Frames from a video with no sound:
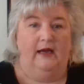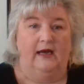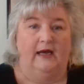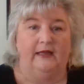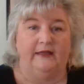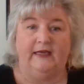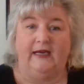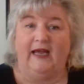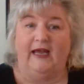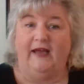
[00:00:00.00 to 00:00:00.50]

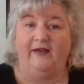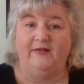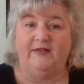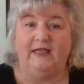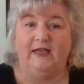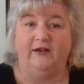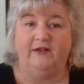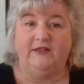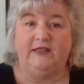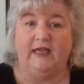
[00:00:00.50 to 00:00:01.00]
The live
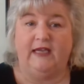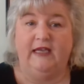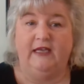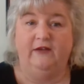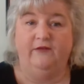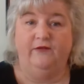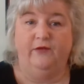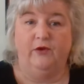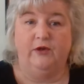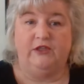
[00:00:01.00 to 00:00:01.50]
sales, I
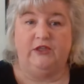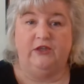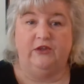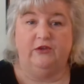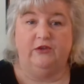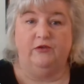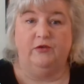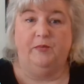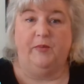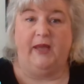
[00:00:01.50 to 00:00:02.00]
invoice you
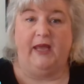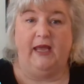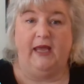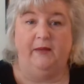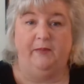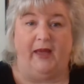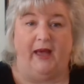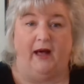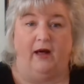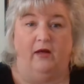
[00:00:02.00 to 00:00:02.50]
through
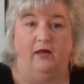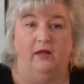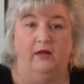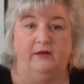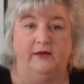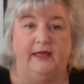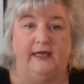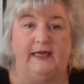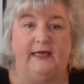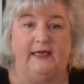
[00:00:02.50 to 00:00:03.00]
PayPal.
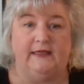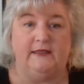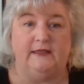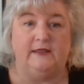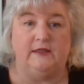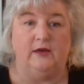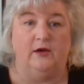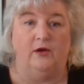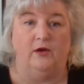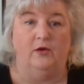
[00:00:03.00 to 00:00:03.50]
And
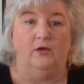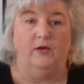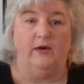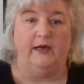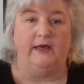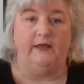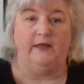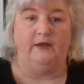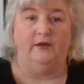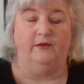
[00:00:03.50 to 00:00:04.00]
so
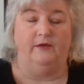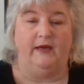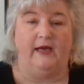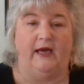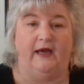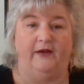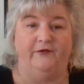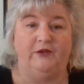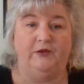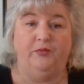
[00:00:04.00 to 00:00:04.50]
you
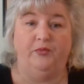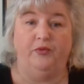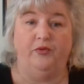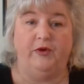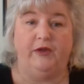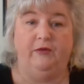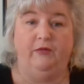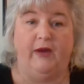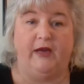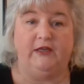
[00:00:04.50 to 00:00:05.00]
have to
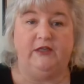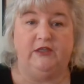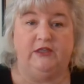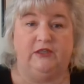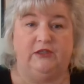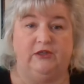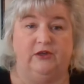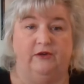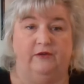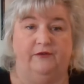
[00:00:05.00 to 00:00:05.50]

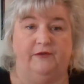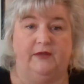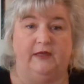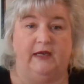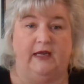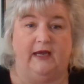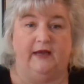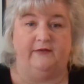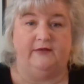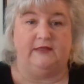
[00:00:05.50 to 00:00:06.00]
pre-register for the
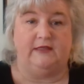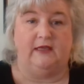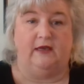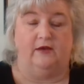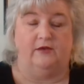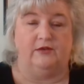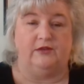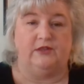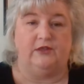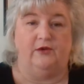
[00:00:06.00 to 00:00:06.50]
live
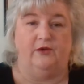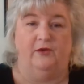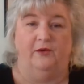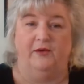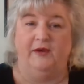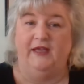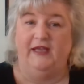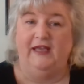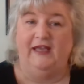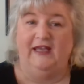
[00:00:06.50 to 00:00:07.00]
sale.
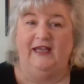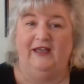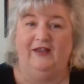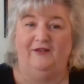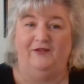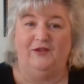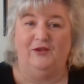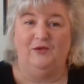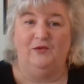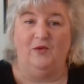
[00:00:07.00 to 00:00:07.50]
So
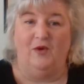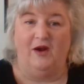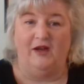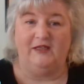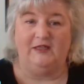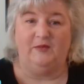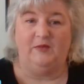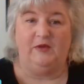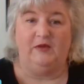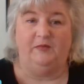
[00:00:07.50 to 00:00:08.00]
if you
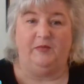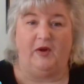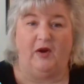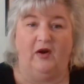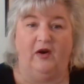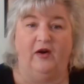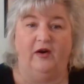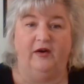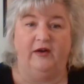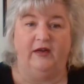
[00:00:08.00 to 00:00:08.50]
want to be
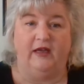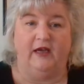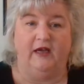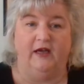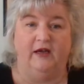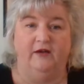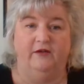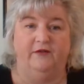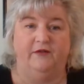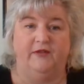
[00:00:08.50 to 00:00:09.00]
part
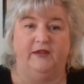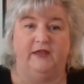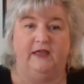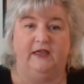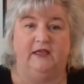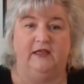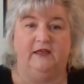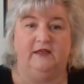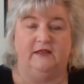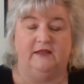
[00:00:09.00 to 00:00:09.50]
of
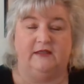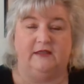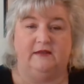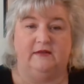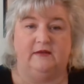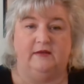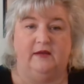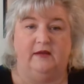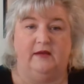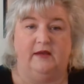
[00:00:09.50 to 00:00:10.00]
the
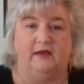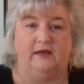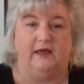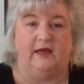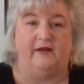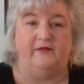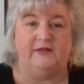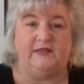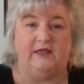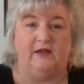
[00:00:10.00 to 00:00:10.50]

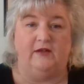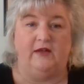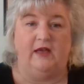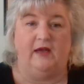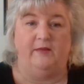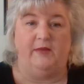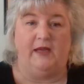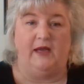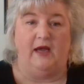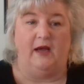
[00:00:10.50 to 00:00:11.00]
live sale
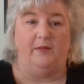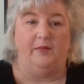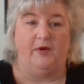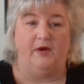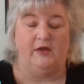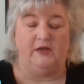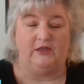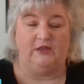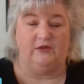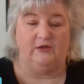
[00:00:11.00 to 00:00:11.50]
coming up
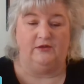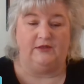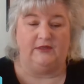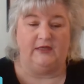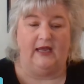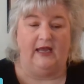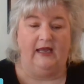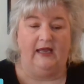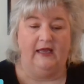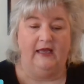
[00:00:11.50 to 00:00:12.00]
on
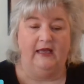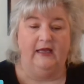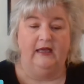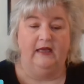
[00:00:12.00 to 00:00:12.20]
Tuesday,